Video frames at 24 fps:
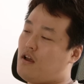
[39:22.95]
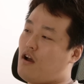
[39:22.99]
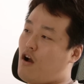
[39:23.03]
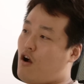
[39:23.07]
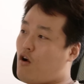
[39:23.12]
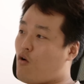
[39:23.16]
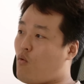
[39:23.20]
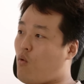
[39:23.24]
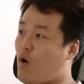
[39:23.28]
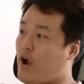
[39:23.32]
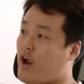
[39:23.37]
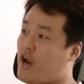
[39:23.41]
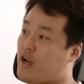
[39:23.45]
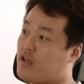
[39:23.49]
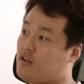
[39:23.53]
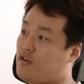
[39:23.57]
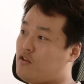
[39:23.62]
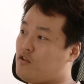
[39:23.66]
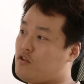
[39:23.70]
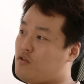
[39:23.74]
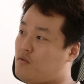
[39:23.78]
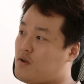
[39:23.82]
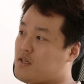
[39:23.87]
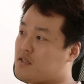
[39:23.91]
acquiring
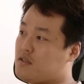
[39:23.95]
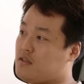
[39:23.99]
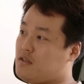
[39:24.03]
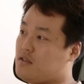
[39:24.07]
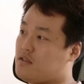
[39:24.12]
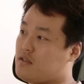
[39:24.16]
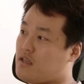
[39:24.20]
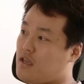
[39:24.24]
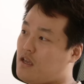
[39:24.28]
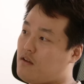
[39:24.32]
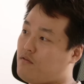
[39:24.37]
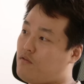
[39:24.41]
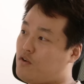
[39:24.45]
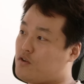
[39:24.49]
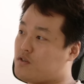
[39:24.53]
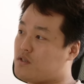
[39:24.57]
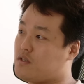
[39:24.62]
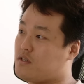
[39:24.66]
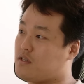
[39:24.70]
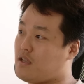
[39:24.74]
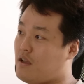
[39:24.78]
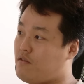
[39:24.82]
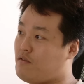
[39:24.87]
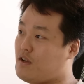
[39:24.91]
your UST stake
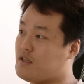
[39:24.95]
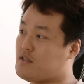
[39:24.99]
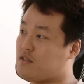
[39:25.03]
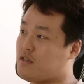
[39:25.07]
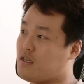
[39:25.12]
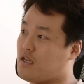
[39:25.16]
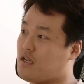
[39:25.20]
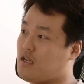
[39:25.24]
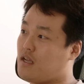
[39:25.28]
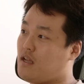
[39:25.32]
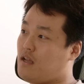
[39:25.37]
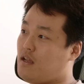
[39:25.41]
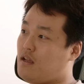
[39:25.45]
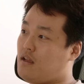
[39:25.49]
versus divesting.